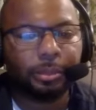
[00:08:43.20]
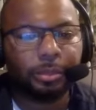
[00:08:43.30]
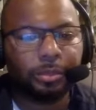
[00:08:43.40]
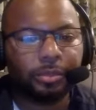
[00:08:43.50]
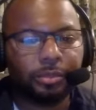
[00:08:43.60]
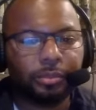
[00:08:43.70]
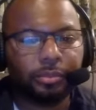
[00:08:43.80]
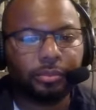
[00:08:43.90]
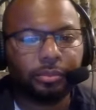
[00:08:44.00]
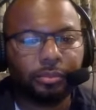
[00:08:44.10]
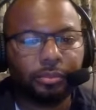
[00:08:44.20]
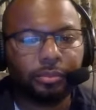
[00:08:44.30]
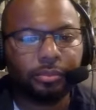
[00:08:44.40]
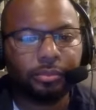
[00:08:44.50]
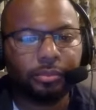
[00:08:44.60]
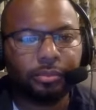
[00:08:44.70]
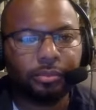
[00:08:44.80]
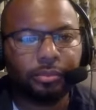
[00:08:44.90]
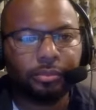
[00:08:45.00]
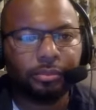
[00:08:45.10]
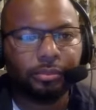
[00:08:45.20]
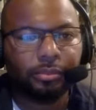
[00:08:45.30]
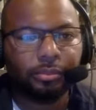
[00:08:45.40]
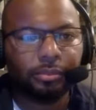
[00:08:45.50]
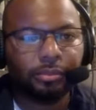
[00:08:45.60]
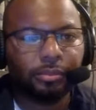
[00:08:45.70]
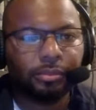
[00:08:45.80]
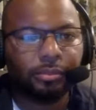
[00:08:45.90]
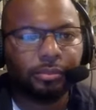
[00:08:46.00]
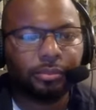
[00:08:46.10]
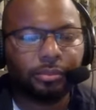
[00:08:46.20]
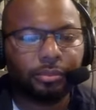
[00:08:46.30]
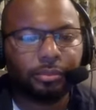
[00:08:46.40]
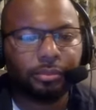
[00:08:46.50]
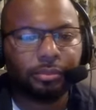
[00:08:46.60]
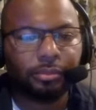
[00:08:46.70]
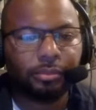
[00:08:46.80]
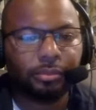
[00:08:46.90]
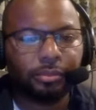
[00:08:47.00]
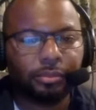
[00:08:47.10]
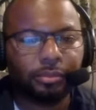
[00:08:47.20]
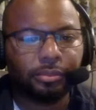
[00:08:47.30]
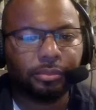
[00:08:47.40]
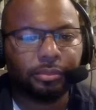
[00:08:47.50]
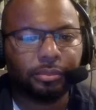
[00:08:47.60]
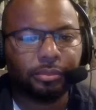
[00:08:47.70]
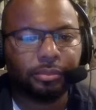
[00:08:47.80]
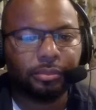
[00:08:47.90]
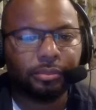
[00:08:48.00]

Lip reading: This person isn't speaking.